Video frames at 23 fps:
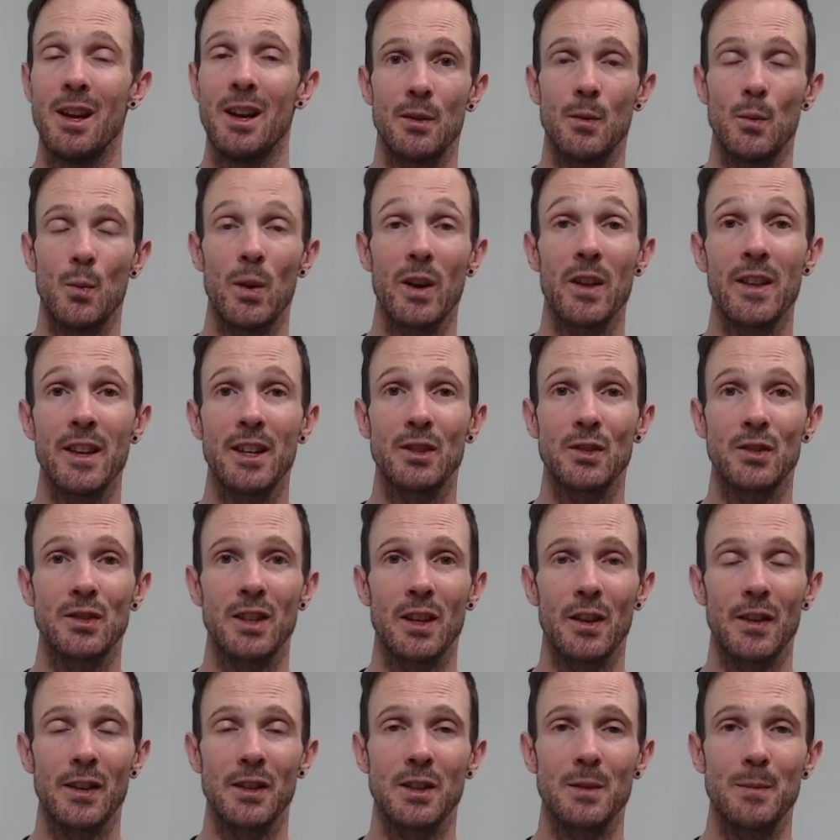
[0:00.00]
One of the interesting
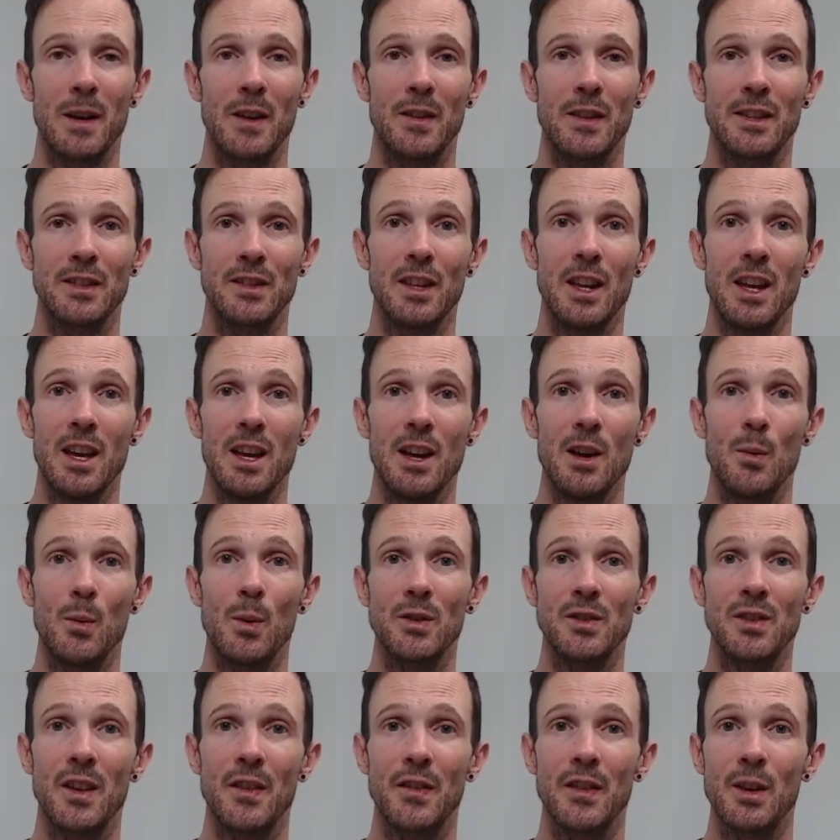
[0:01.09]
things about this was
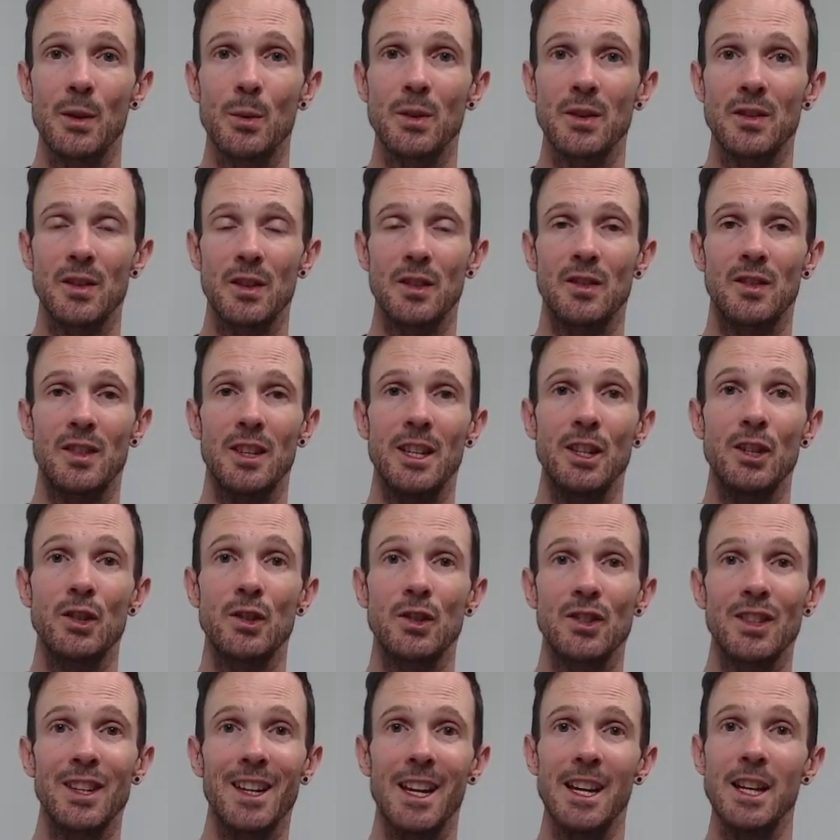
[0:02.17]
that there was this
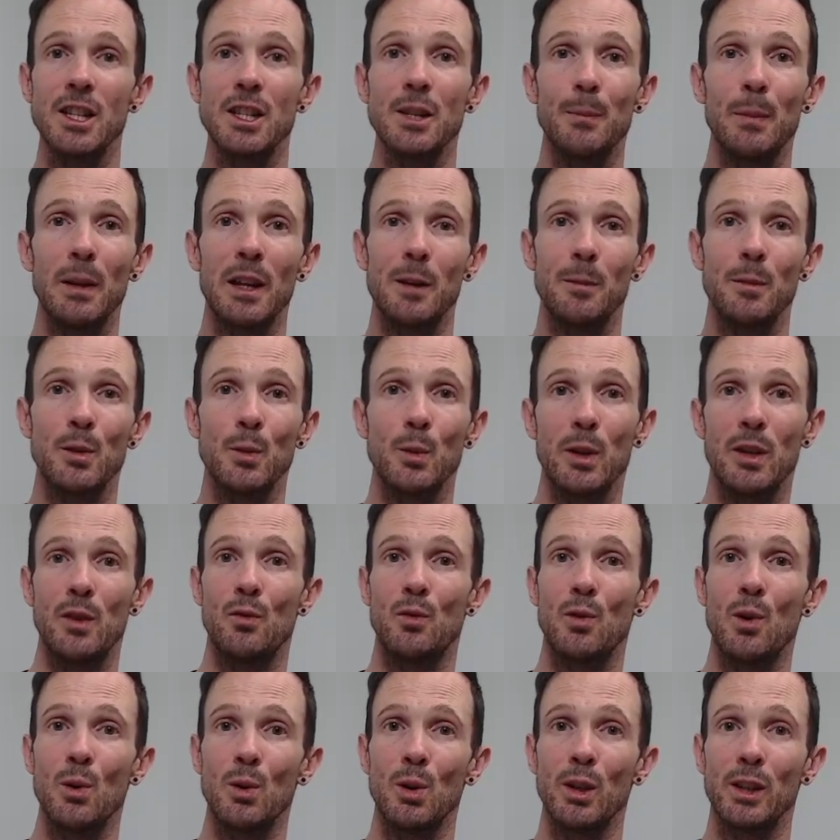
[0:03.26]
interesting interplay between
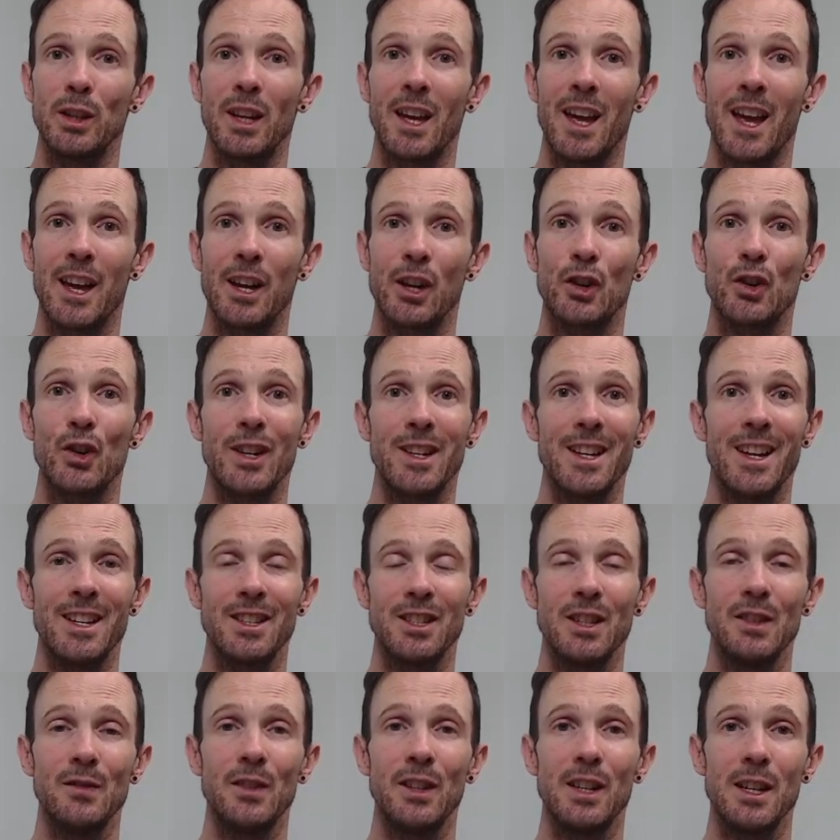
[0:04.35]
rolling and
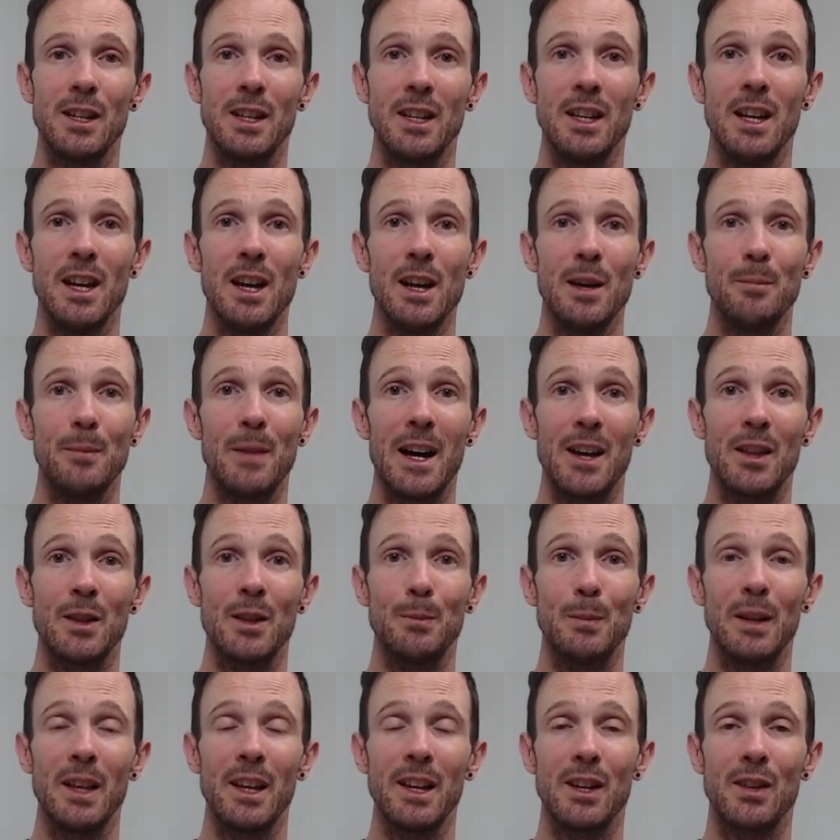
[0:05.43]
creativity by the
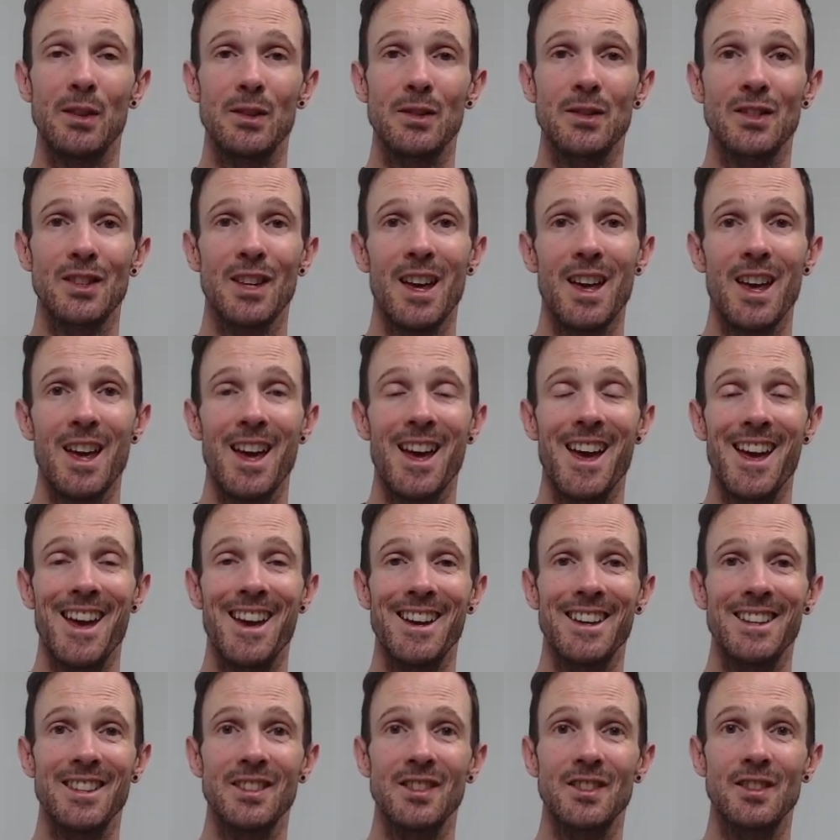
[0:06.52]
players
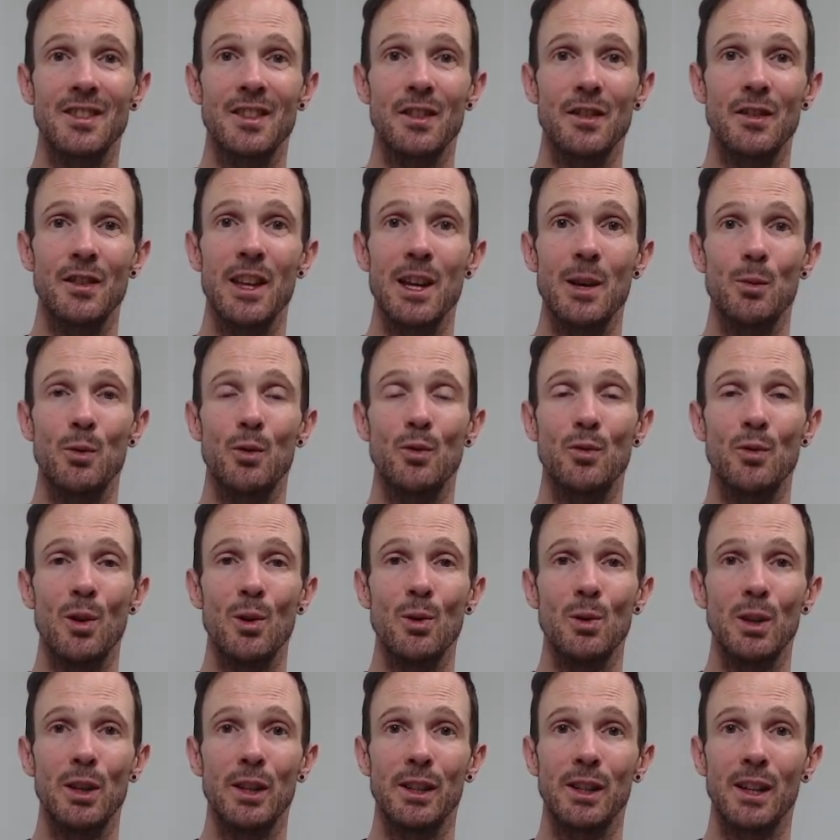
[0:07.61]
as they were
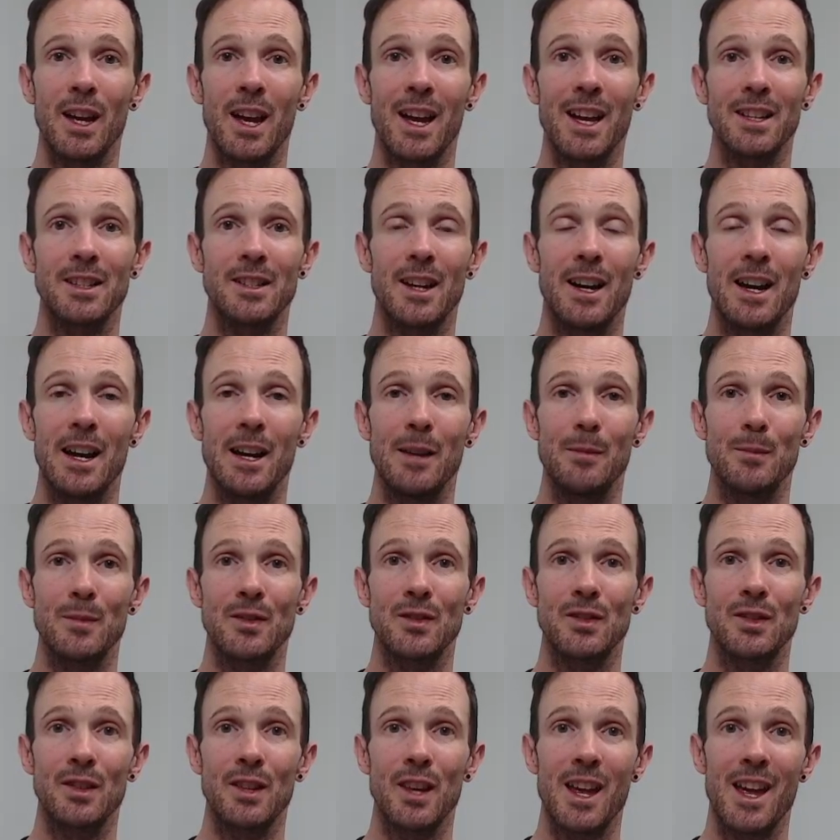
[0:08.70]
rolling at
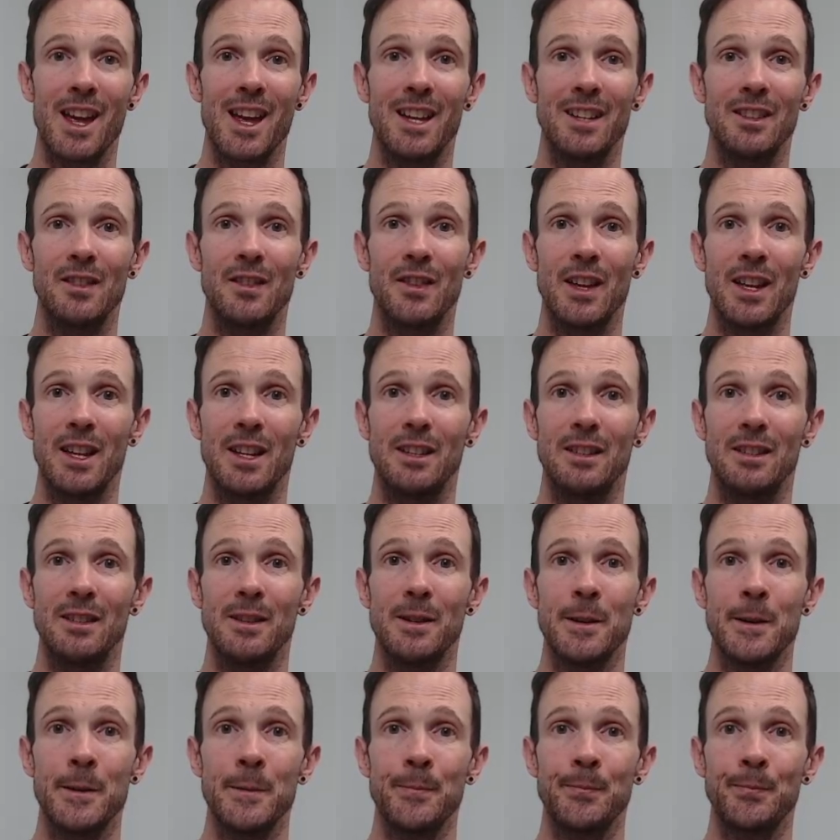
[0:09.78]
times and then
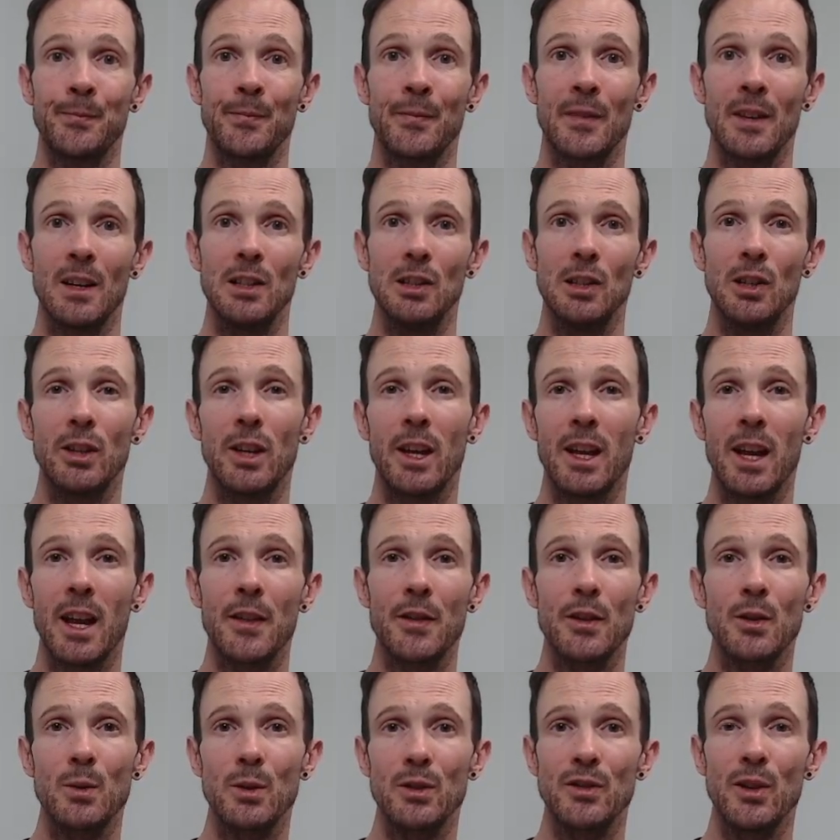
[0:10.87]
looking at
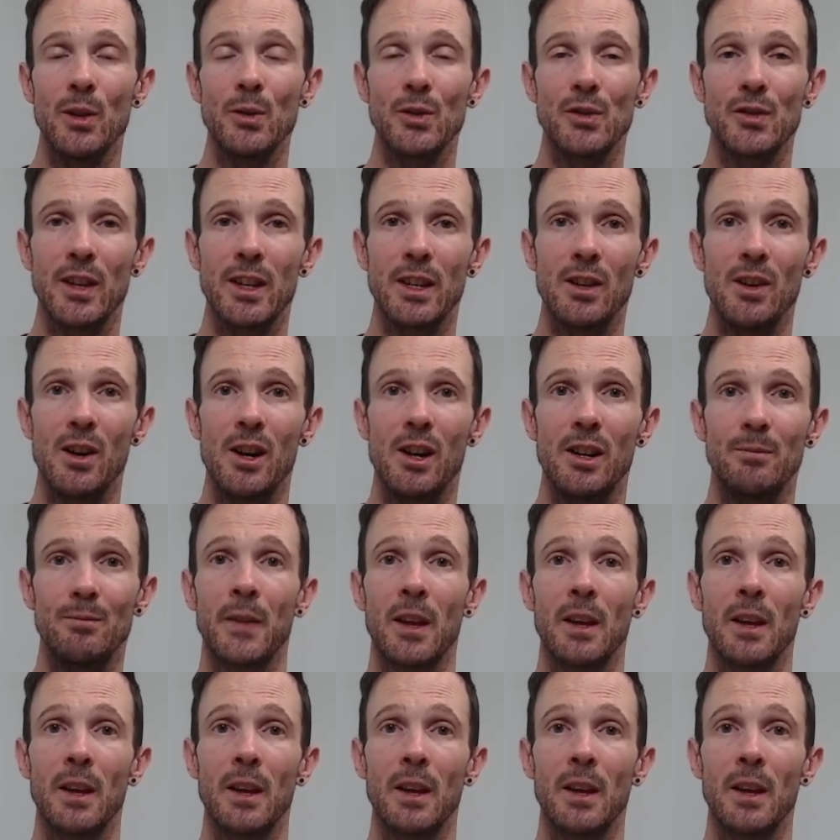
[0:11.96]
the results they got.